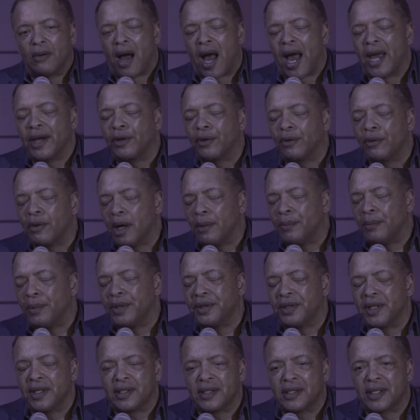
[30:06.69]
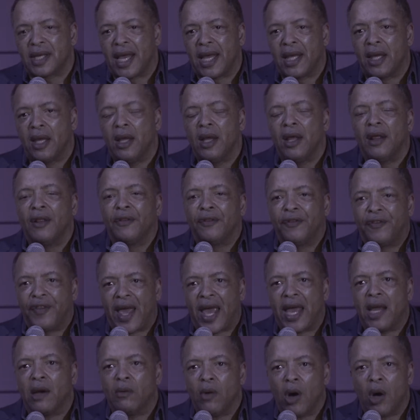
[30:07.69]
I grew up with this saying,
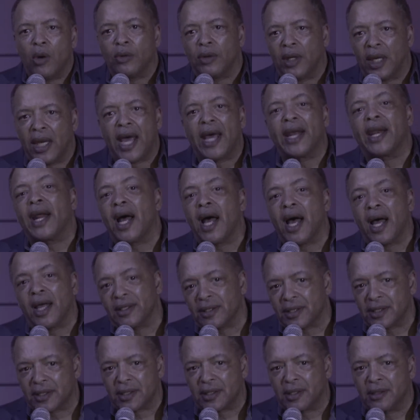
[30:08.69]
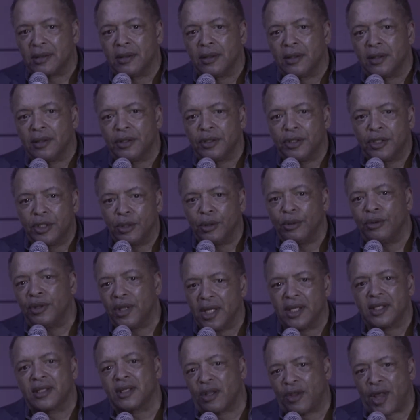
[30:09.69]
they won't let us do
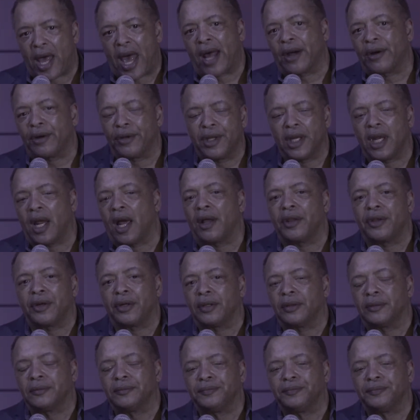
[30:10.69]
this, that, or the other.